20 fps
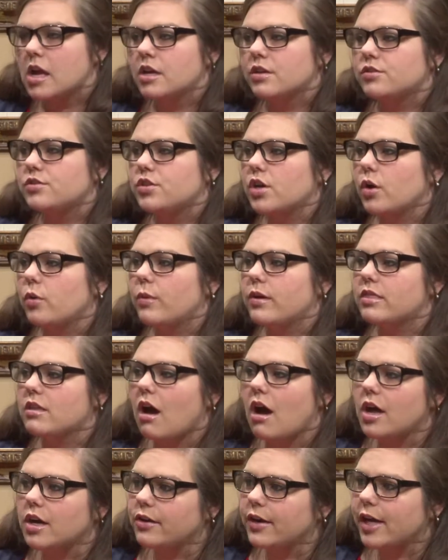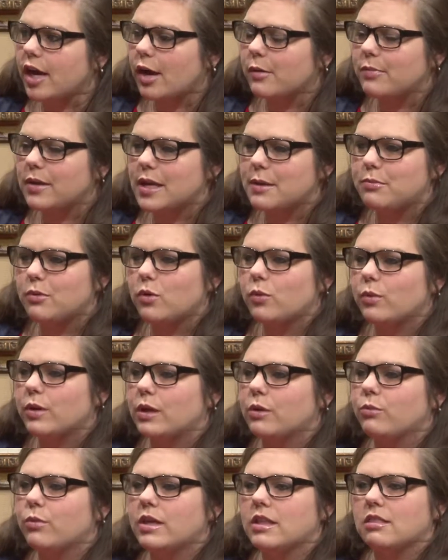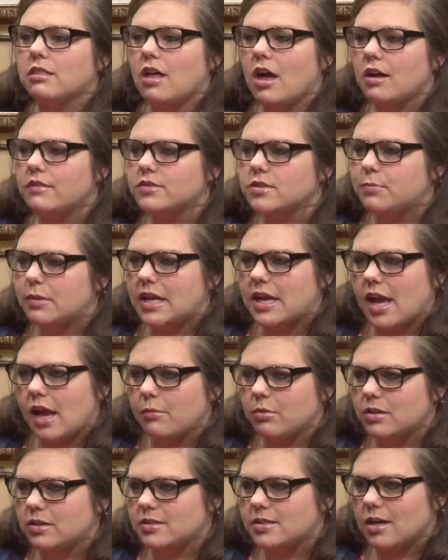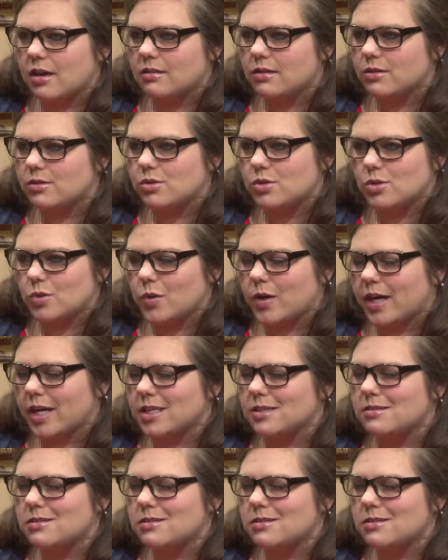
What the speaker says: So with honoring our people, we loved being able to tell those stories.